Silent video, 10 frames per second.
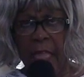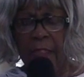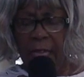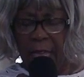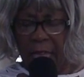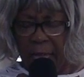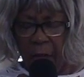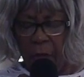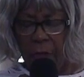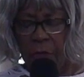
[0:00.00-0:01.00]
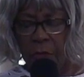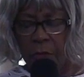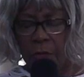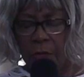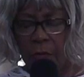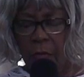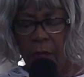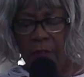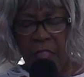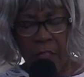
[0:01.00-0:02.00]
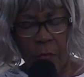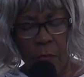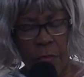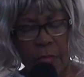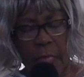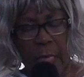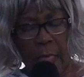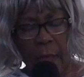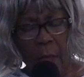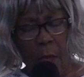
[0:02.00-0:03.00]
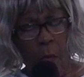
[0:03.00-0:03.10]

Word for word: the elders of Israel said,